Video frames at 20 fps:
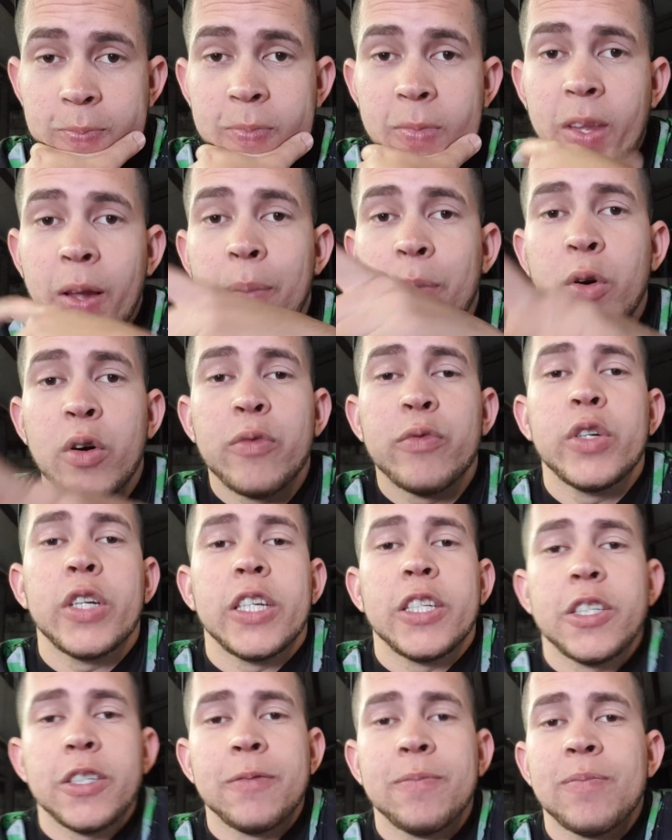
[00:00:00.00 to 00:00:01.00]
More
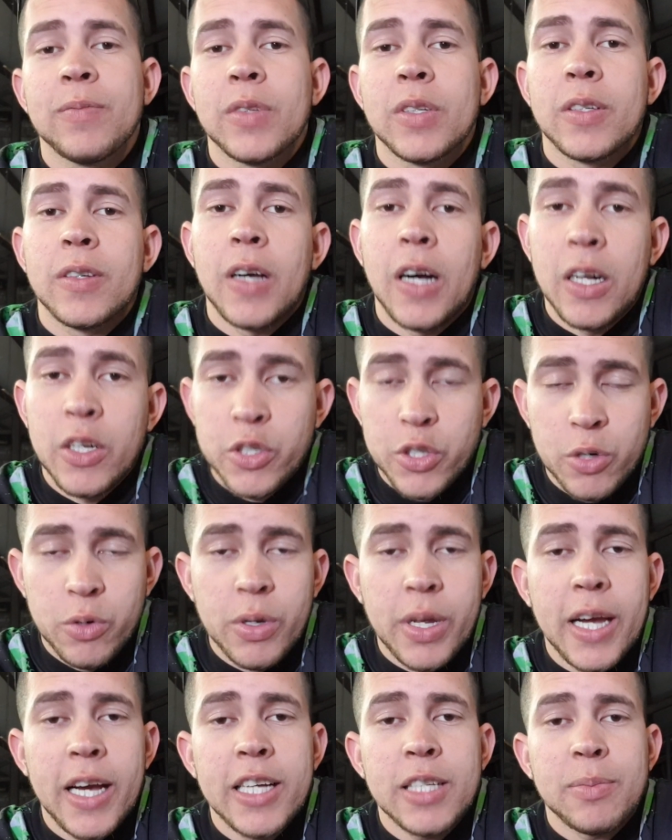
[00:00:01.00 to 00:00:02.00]
footage. I'll show you
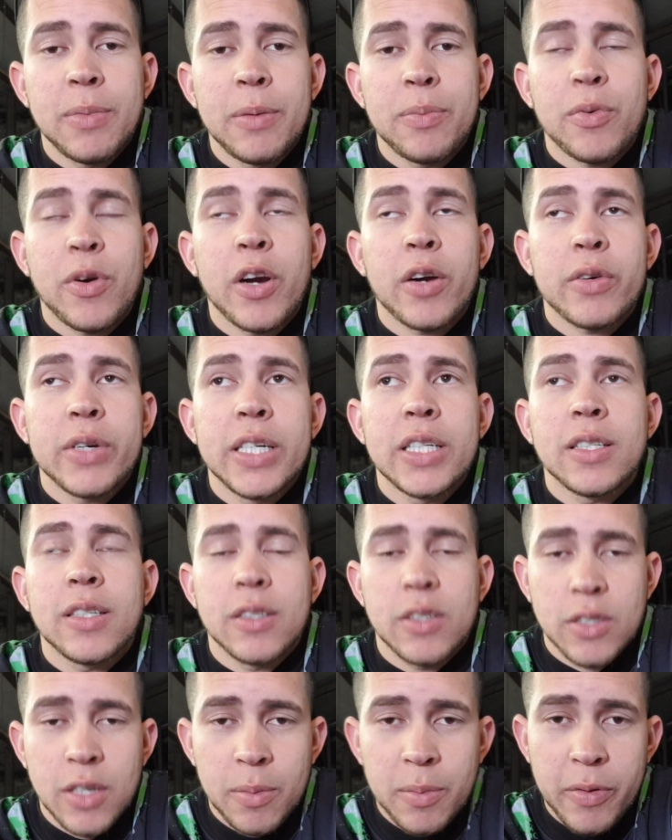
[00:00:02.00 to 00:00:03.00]
guys my progress.
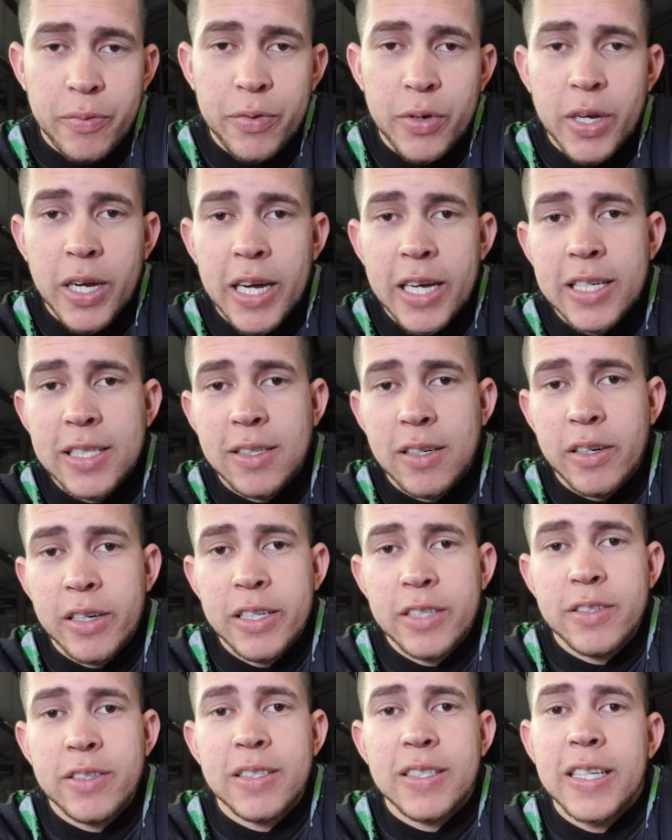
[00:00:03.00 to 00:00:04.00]
Some of you guys are
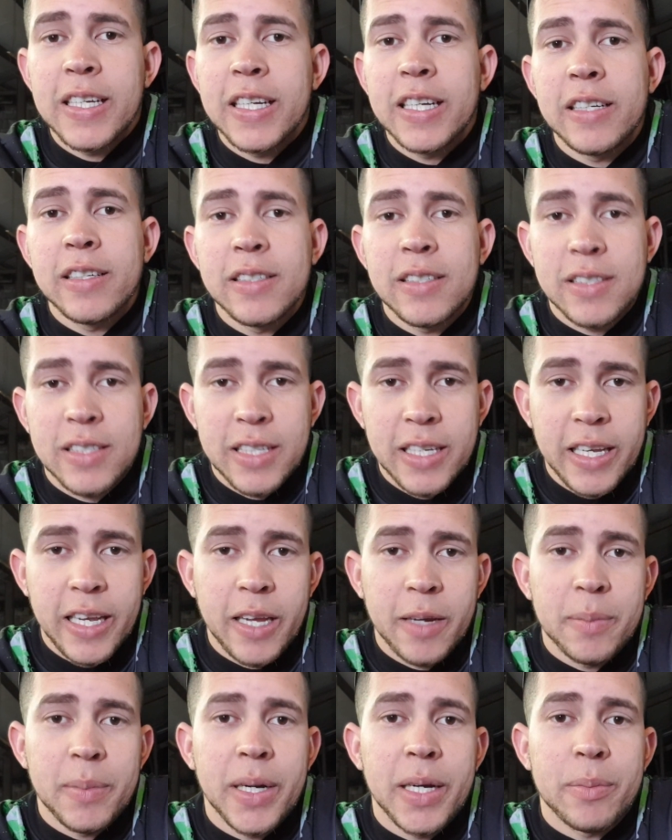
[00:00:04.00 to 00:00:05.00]
interested in
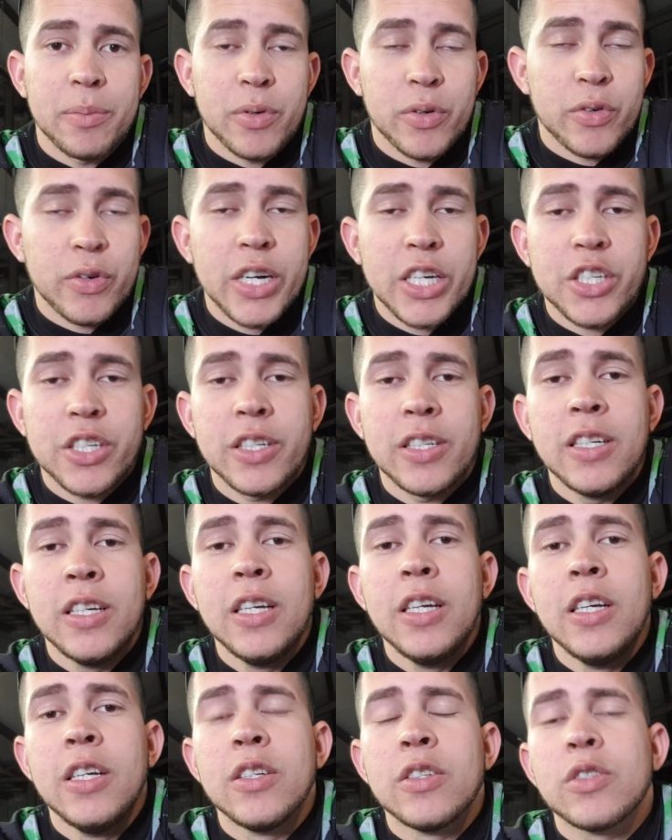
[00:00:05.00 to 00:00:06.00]
seeing my progression,
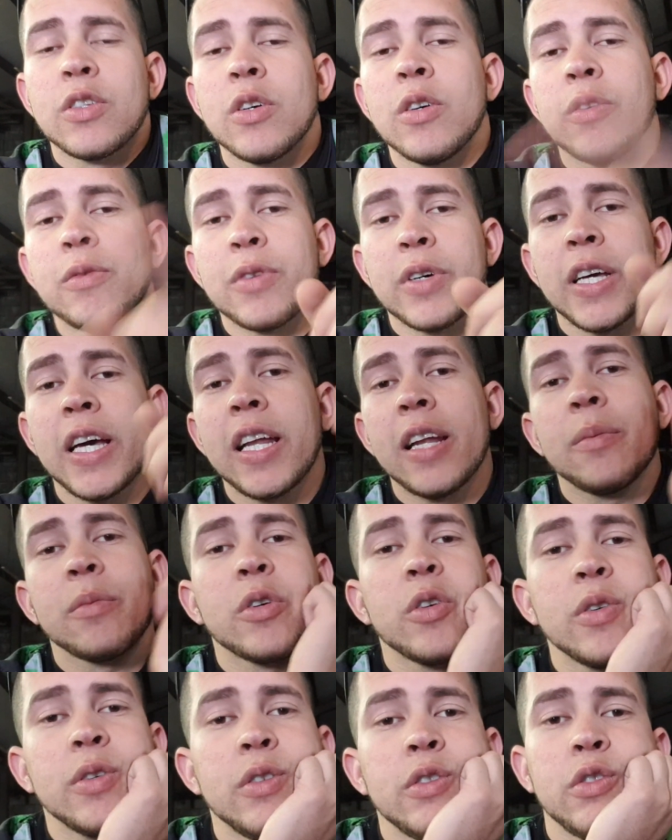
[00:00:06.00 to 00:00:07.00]
so for that I'm
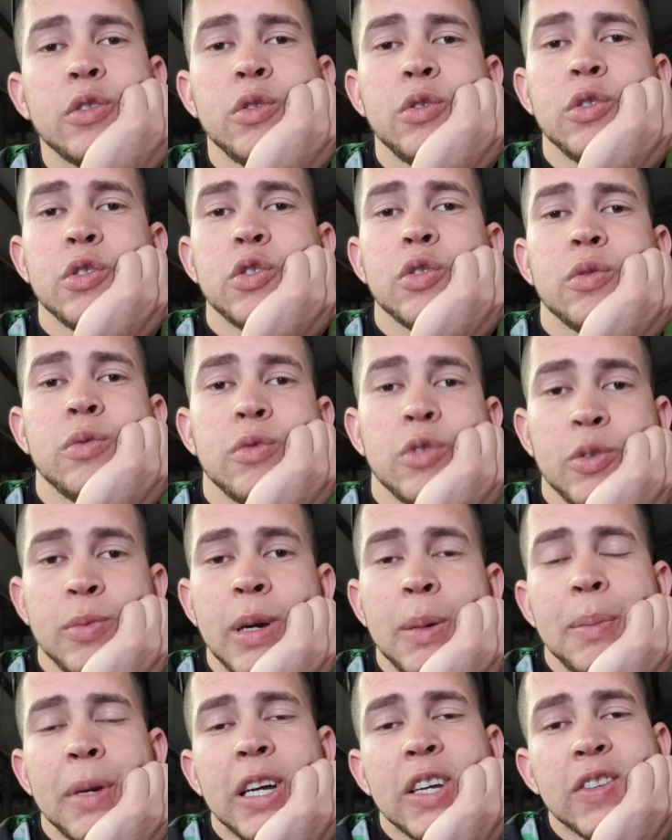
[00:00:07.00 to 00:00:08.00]
going to do
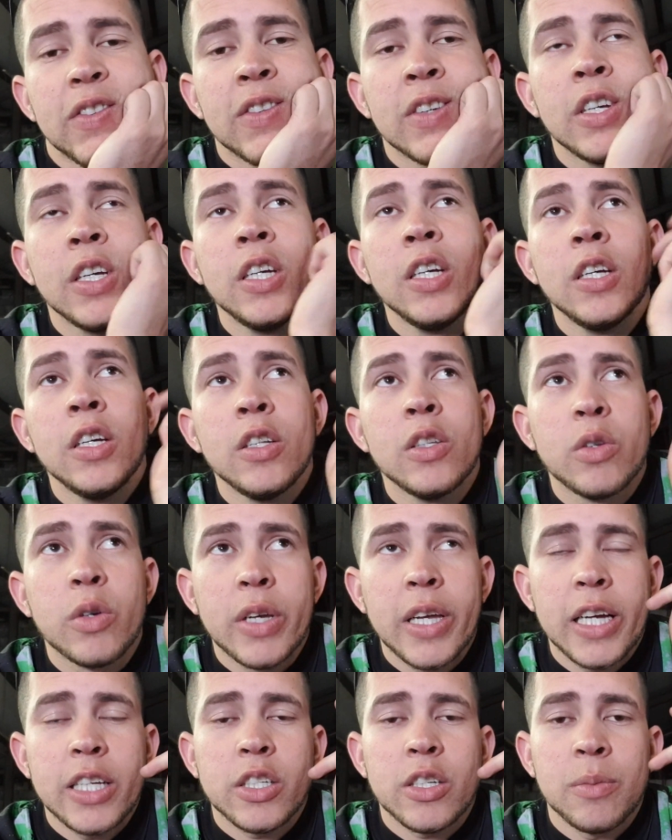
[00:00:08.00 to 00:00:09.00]
my best to
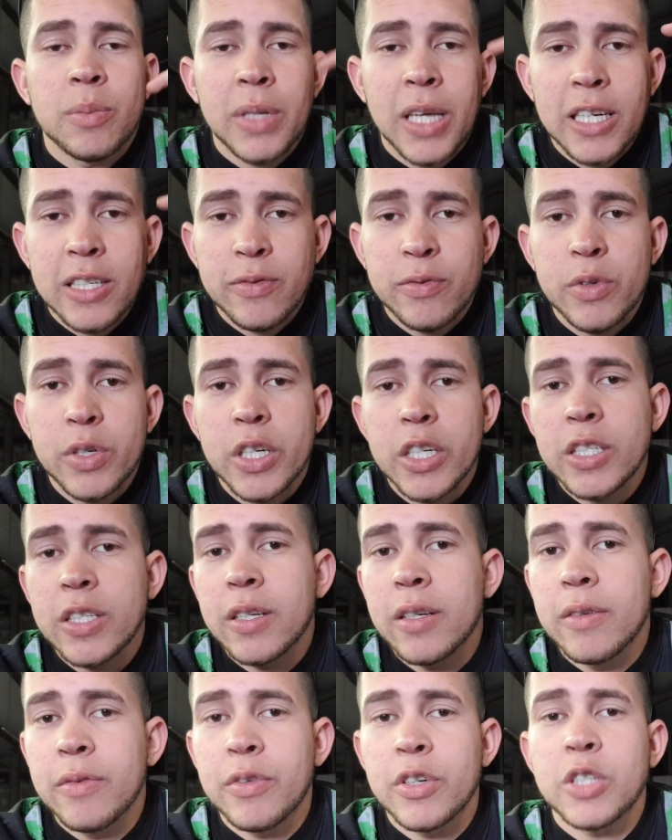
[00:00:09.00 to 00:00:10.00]
catch some nice footage,
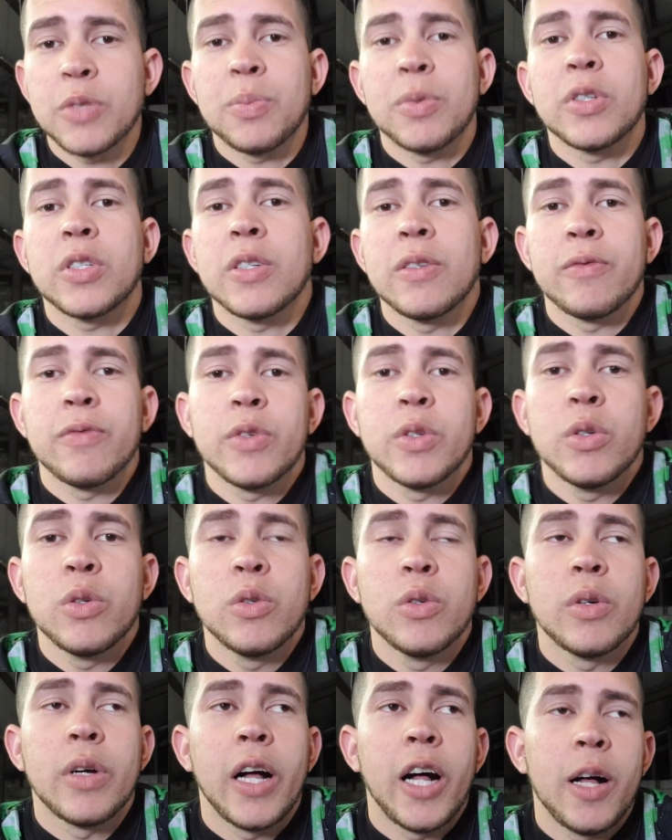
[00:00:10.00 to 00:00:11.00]
first person
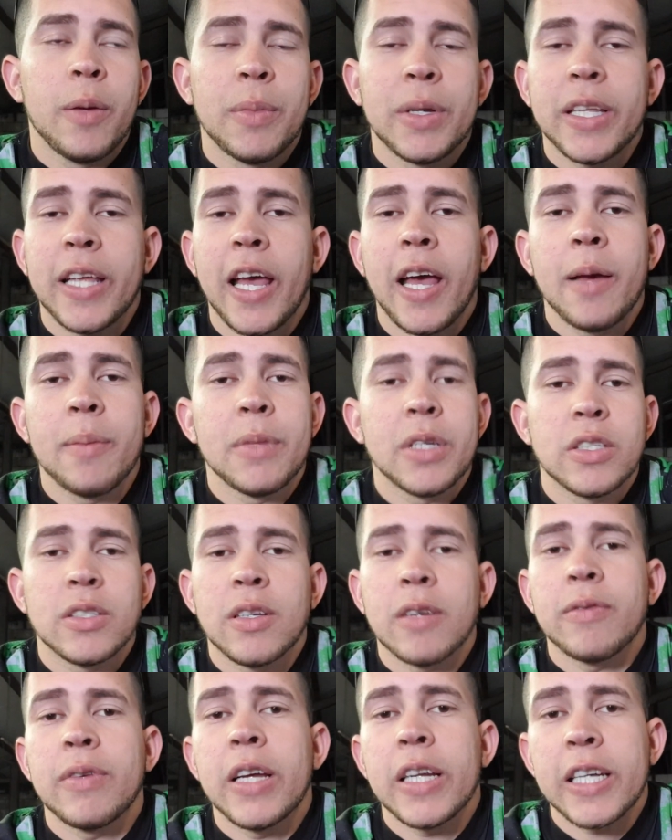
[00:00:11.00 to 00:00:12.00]
view, helmet cam and
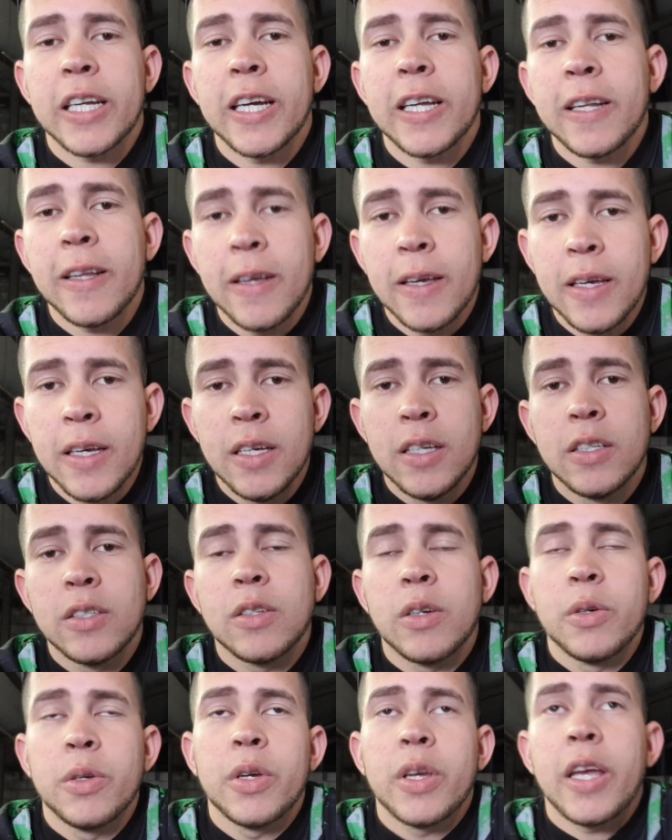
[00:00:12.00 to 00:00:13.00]
stuff like that,
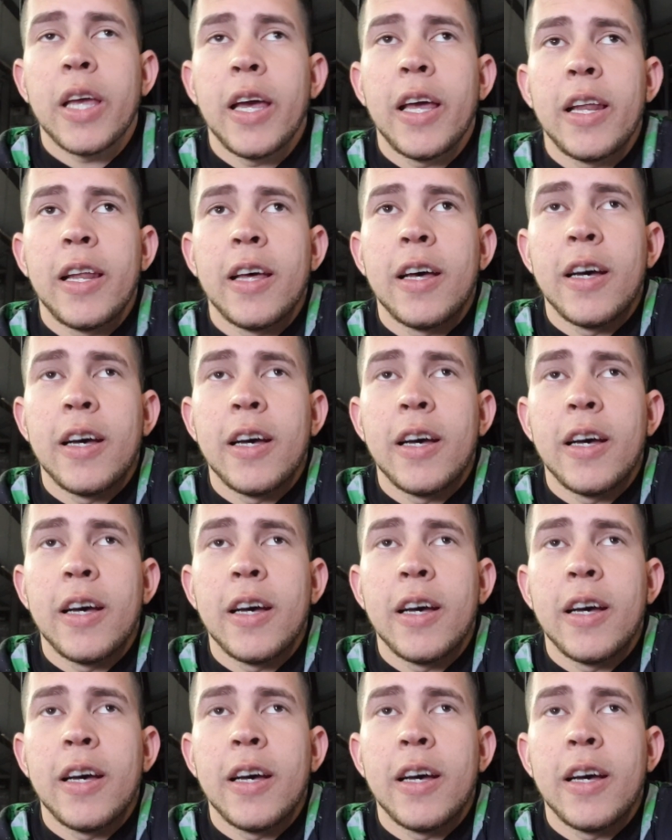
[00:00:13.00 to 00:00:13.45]
so you can